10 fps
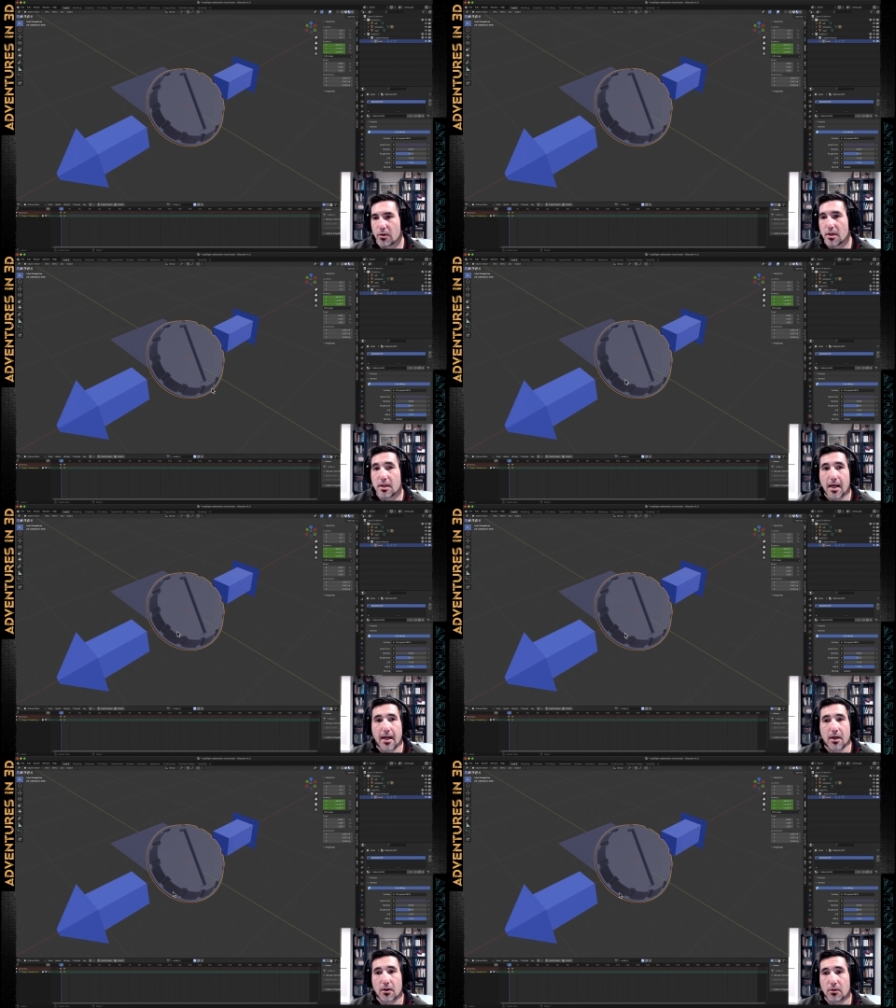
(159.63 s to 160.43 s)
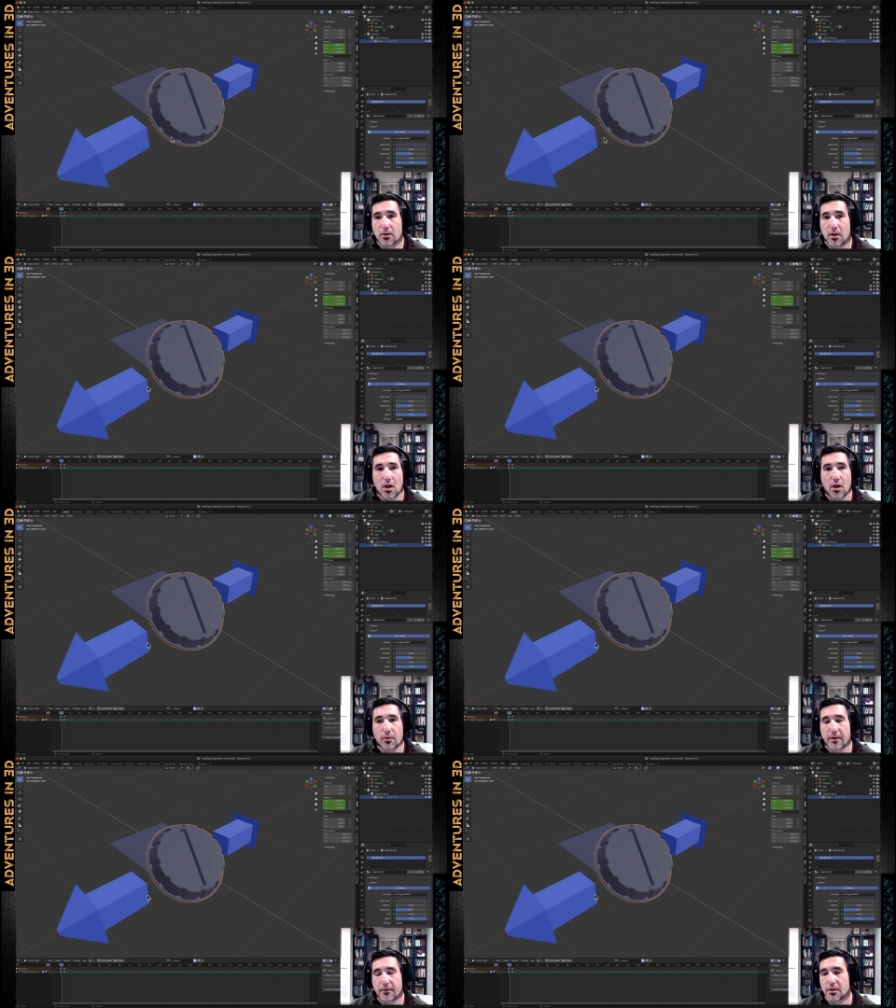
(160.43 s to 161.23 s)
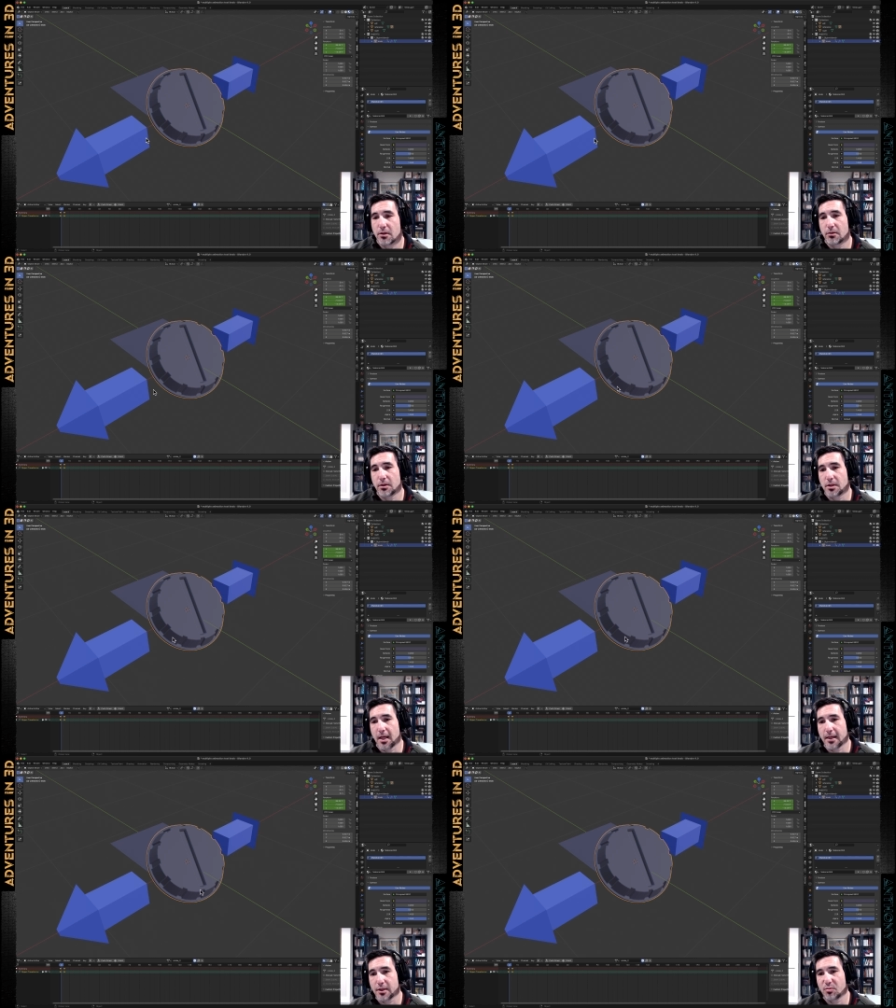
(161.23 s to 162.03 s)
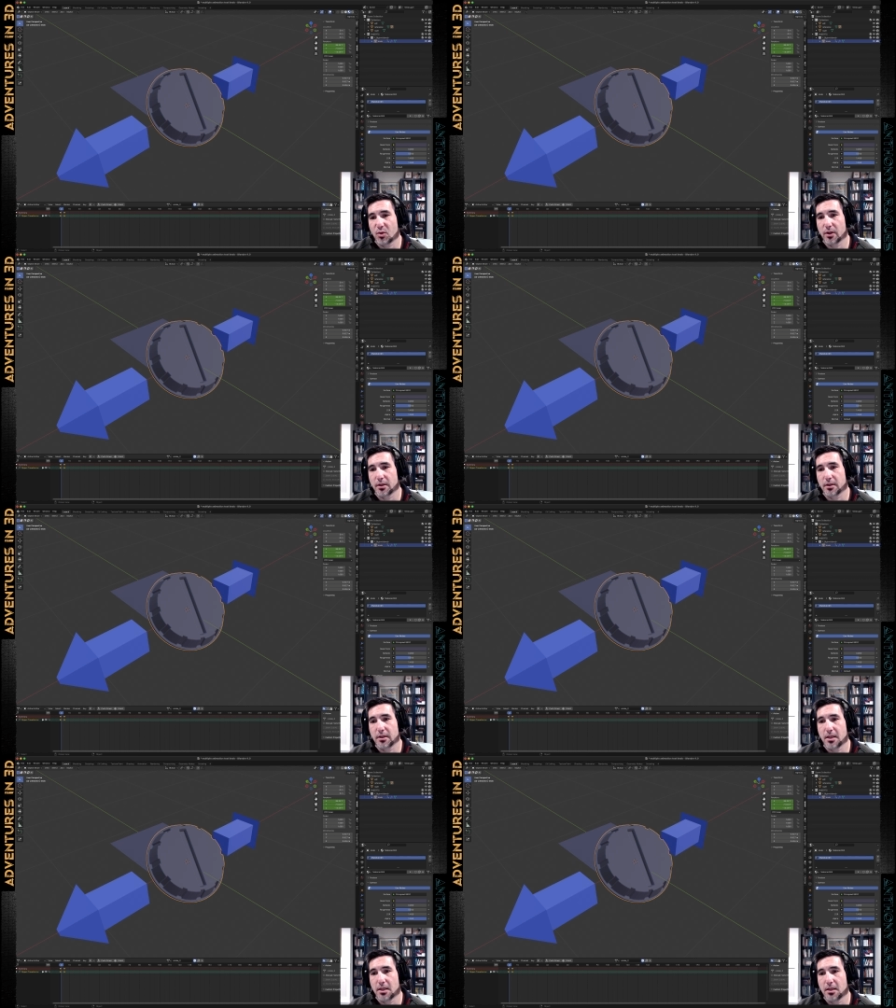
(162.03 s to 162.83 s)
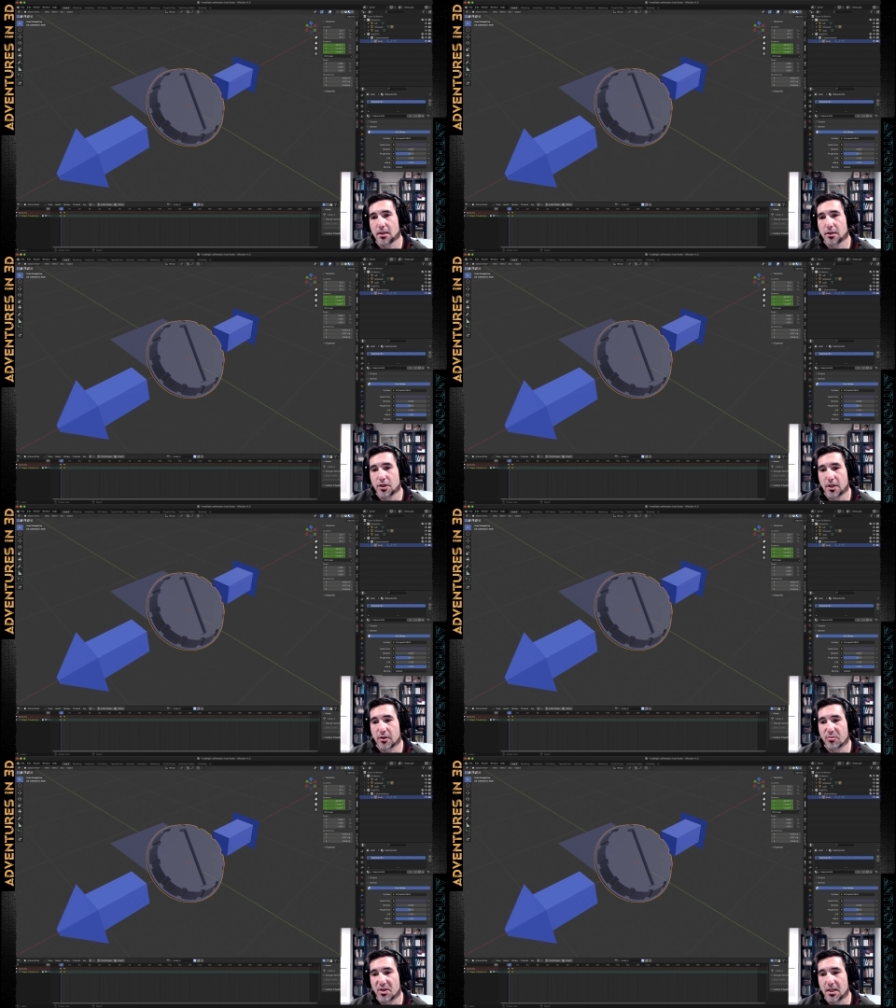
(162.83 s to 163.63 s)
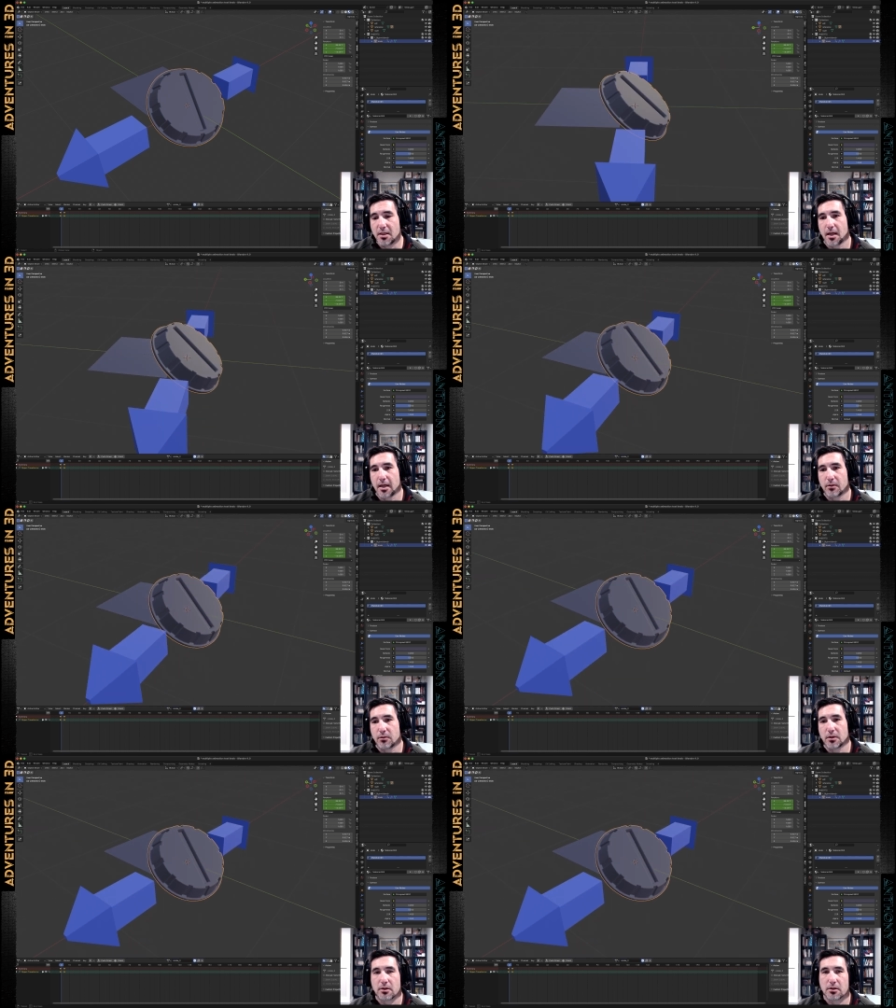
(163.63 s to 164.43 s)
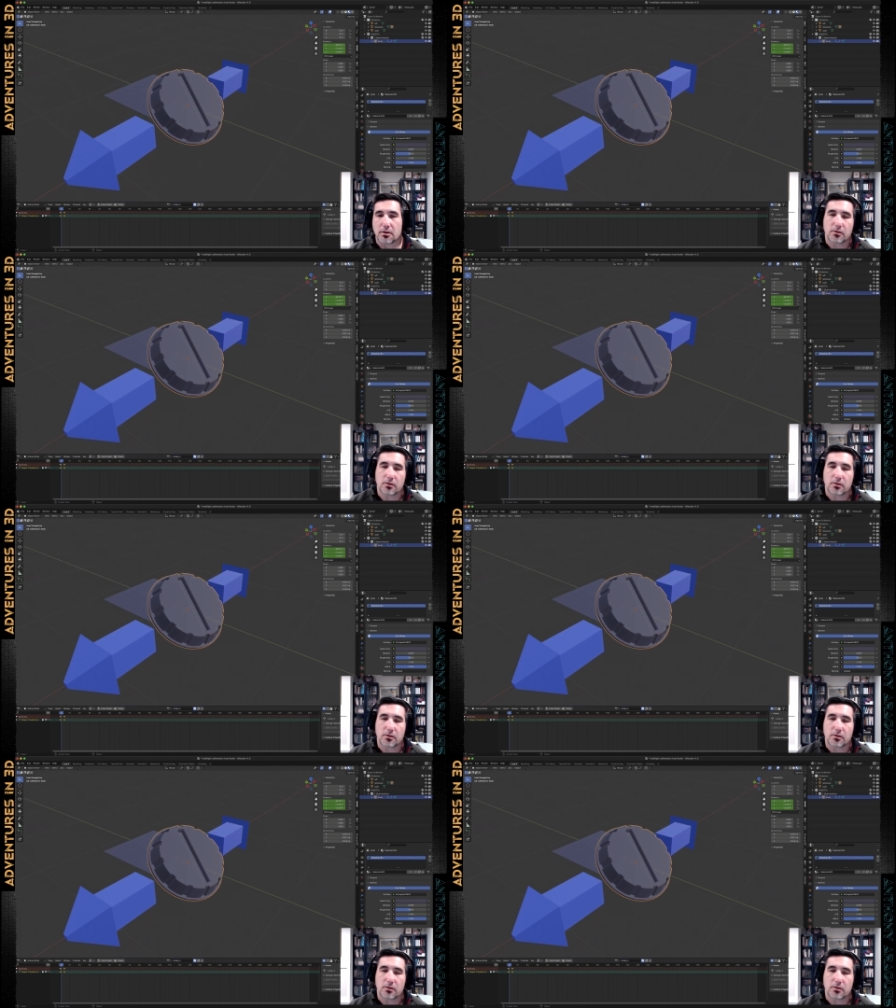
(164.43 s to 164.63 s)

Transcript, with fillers: Now, all we have to do is export the G L B. I will